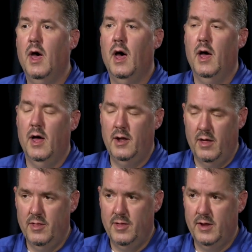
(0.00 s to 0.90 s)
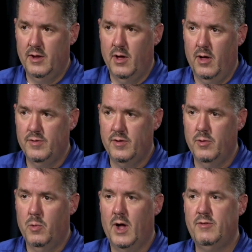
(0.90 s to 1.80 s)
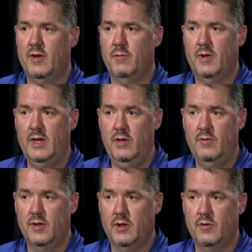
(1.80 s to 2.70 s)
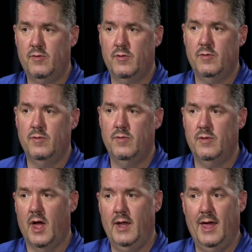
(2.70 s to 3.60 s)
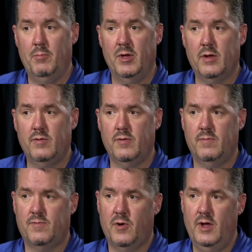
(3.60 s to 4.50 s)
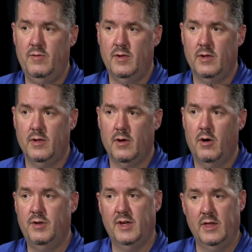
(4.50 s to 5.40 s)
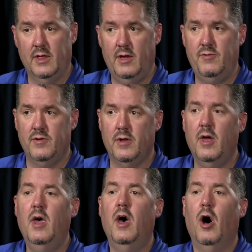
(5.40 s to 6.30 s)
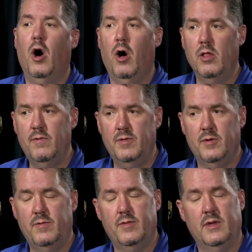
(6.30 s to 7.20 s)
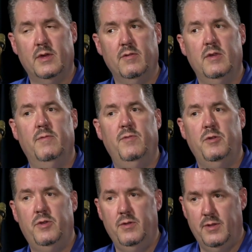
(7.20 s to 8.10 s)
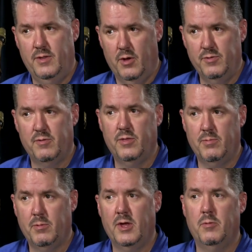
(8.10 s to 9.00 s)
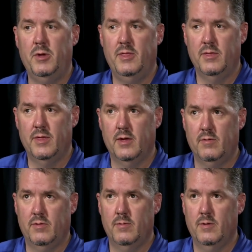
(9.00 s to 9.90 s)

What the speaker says: Another thing also, watch out key signatures, dynamics, phrasing, articulation. All of those things, those are going to be the things